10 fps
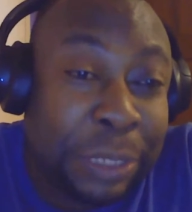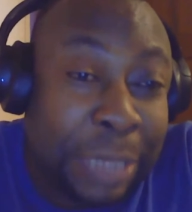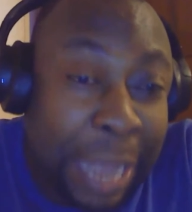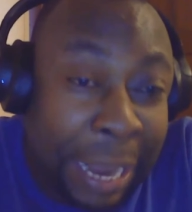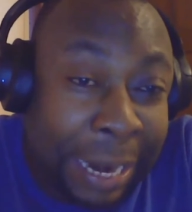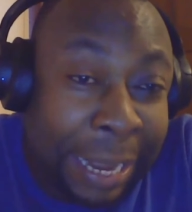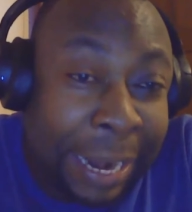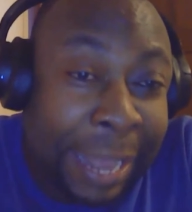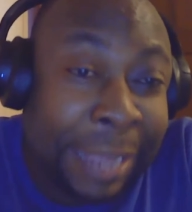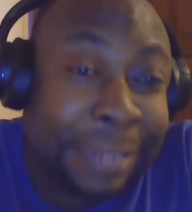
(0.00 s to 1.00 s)

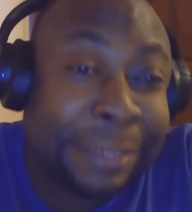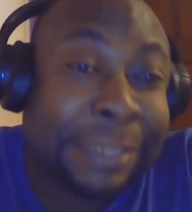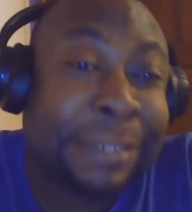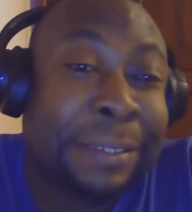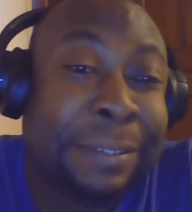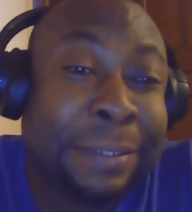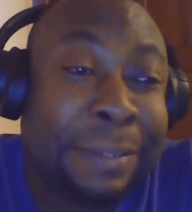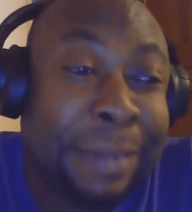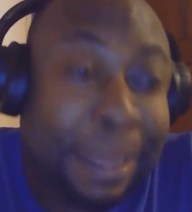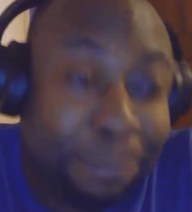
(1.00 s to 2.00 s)
analyze
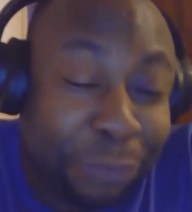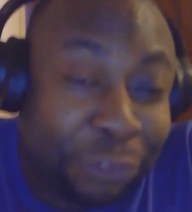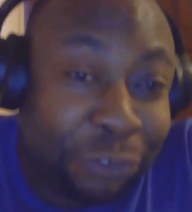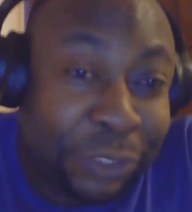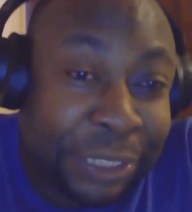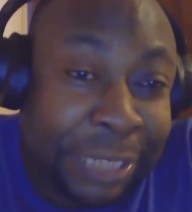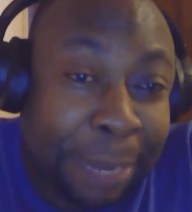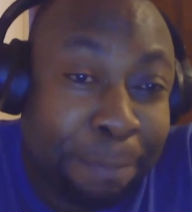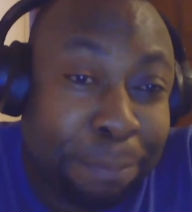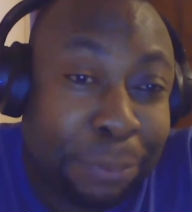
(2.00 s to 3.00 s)
laboratory
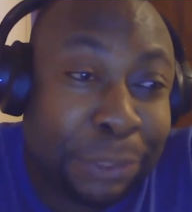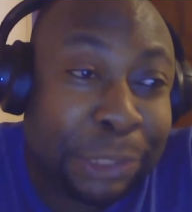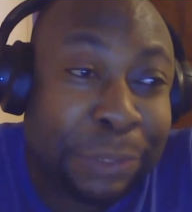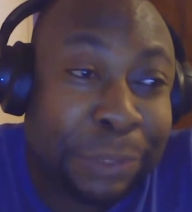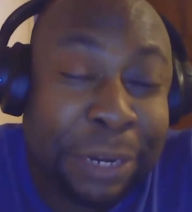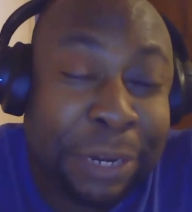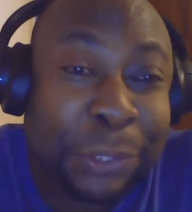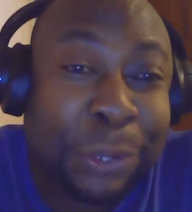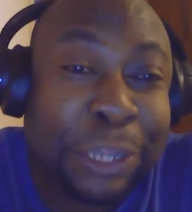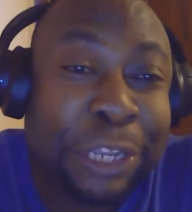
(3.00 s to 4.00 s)
samples. We are
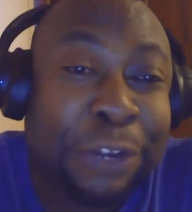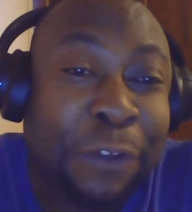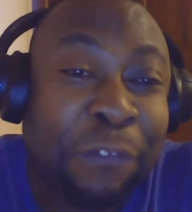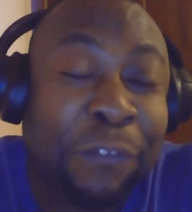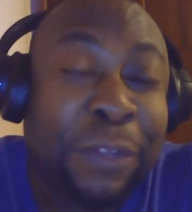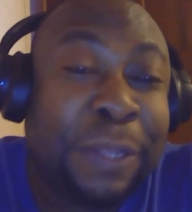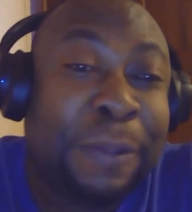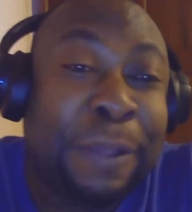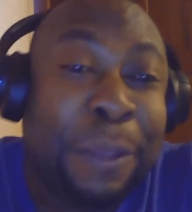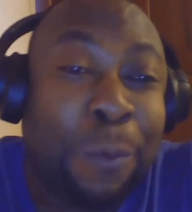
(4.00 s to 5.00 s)
not talking of
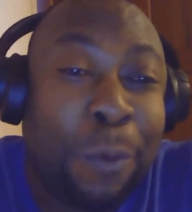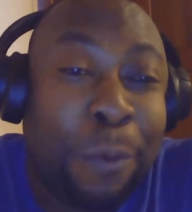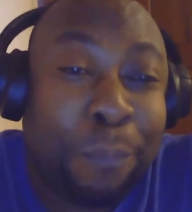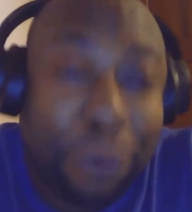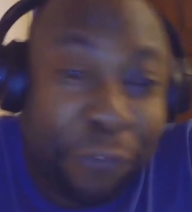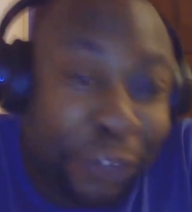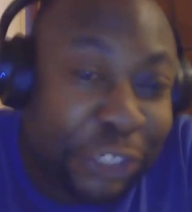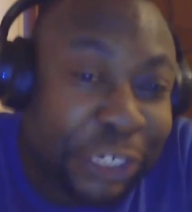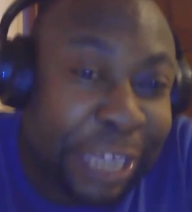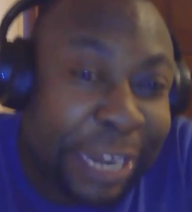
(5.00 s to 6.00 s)

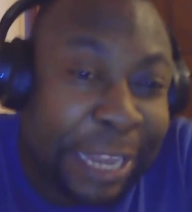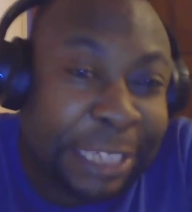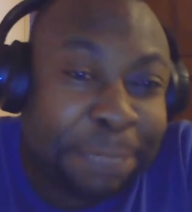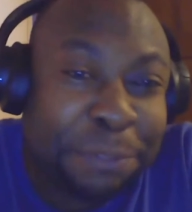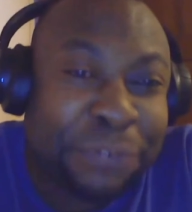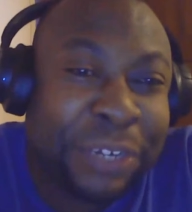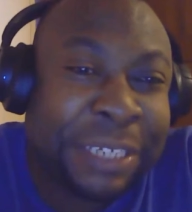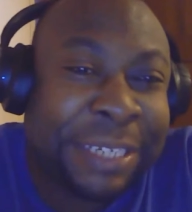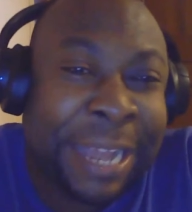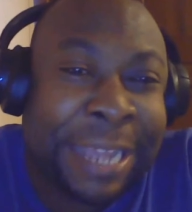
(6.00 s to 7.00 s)
professional
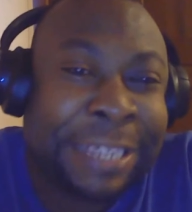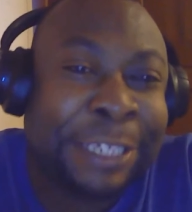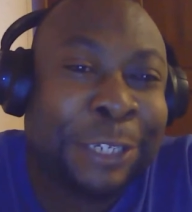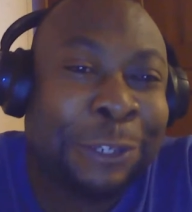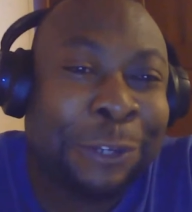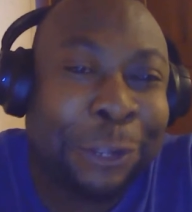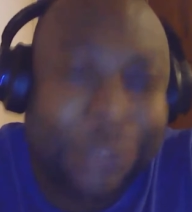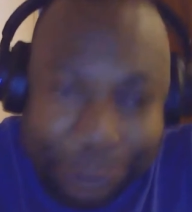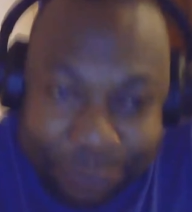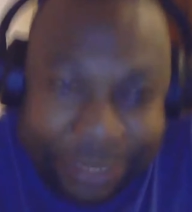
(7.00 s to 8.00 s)
experience that is
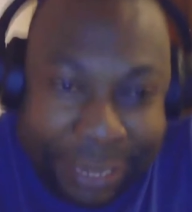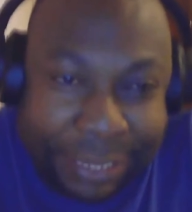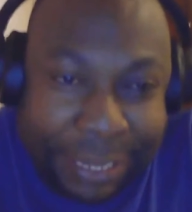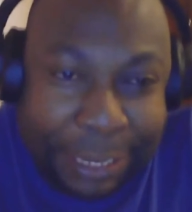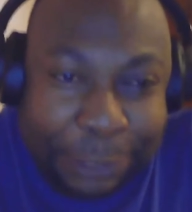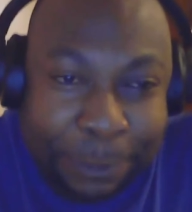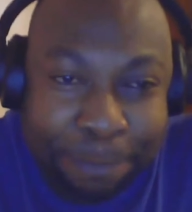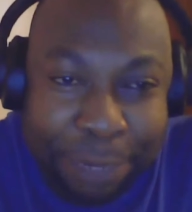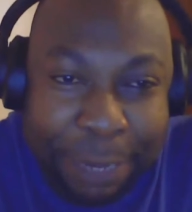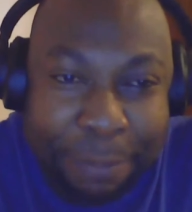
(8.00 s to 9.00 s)
not related
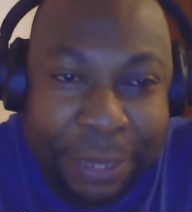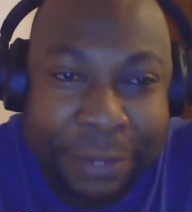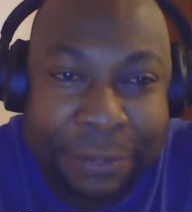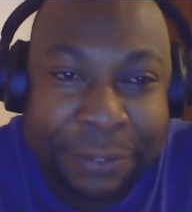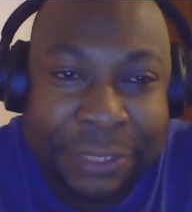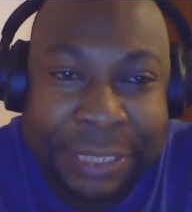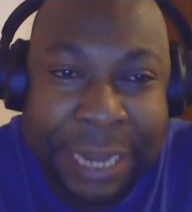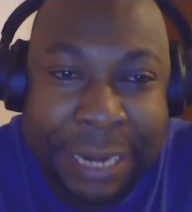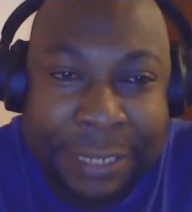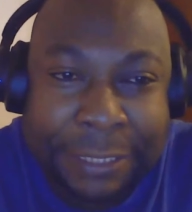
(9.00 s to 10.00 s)
to biomedical
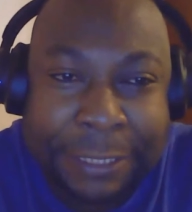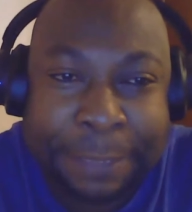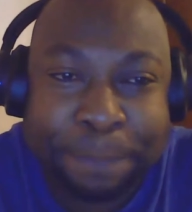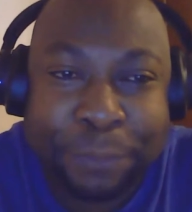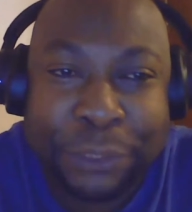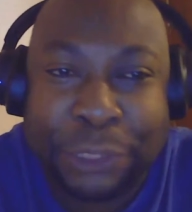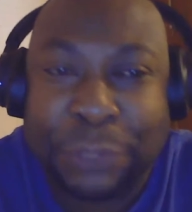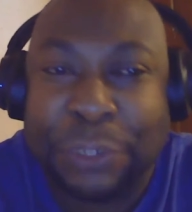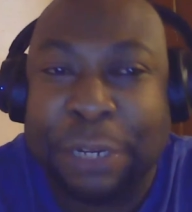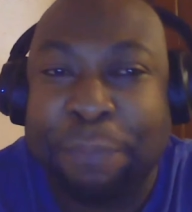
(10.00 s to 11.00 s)
science.
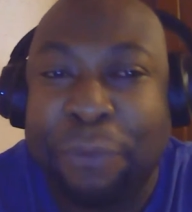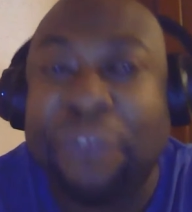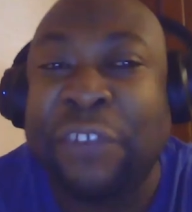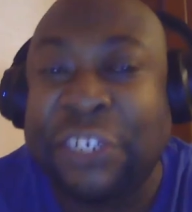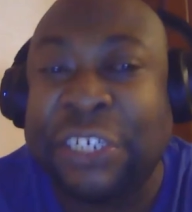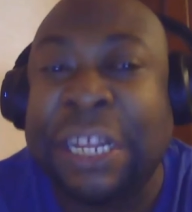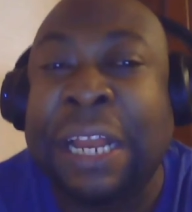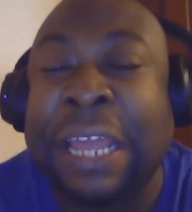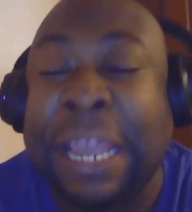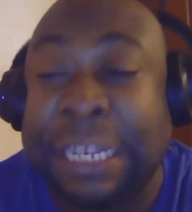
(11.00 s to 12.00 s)
So the
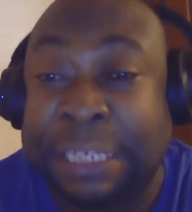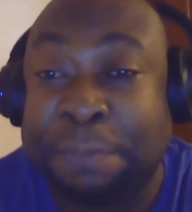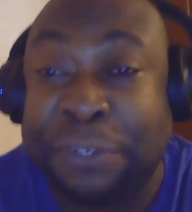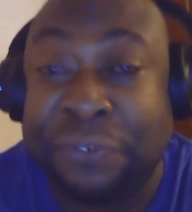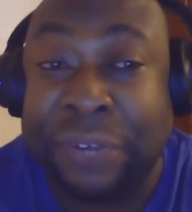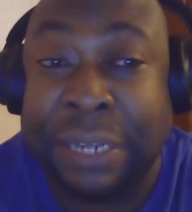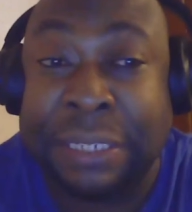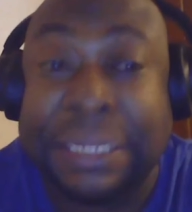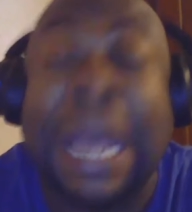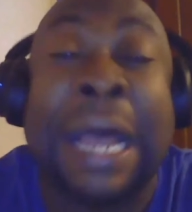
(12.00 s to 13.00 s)
professional
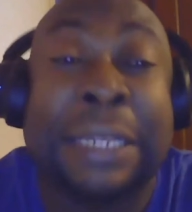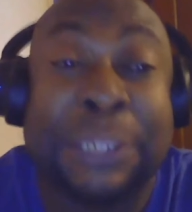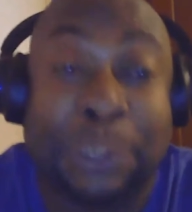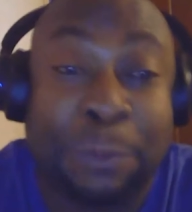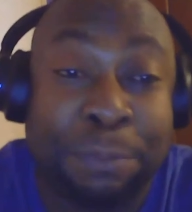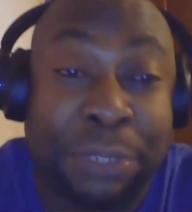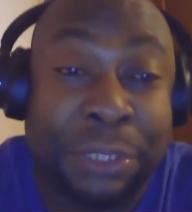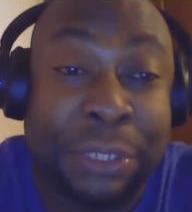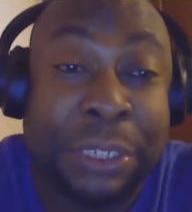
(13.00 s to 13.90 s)
experience has to be